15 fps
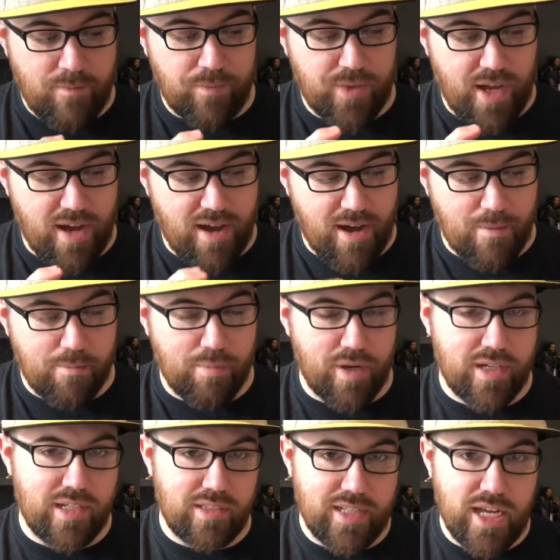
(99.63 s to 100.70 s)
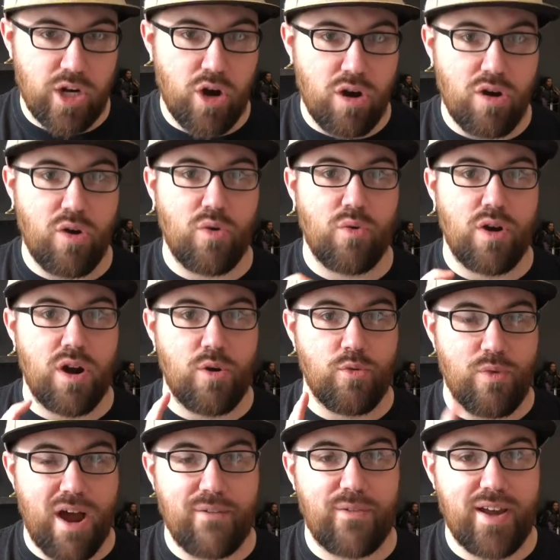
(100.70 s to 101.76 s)
But Leonardo,
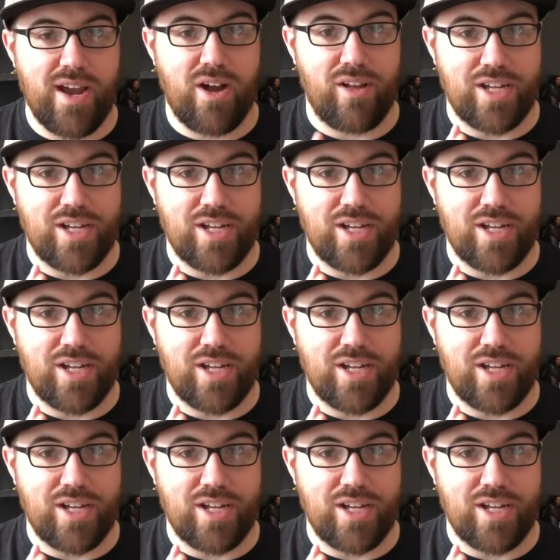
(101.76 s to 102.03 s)
Raphael,